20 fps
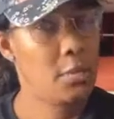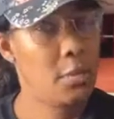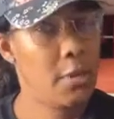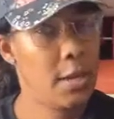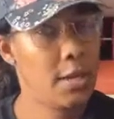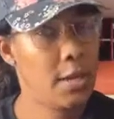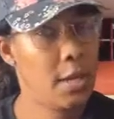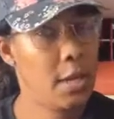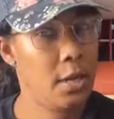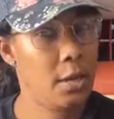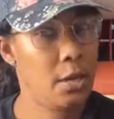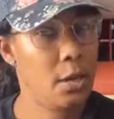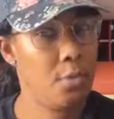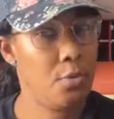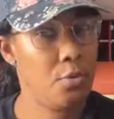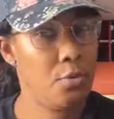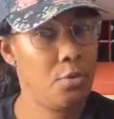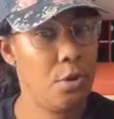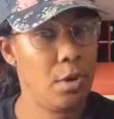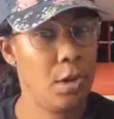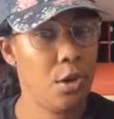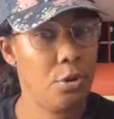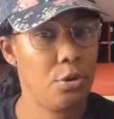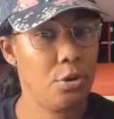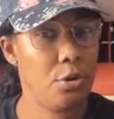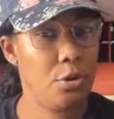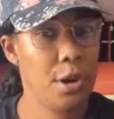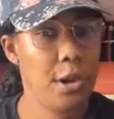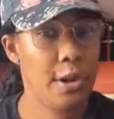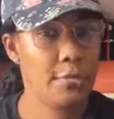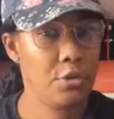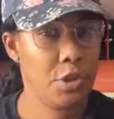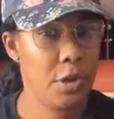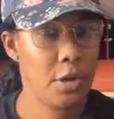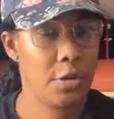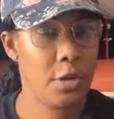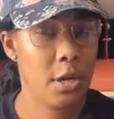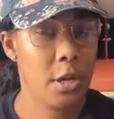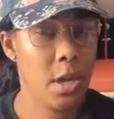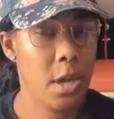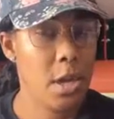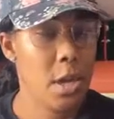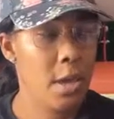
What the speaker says: I think will help you along your craft journey.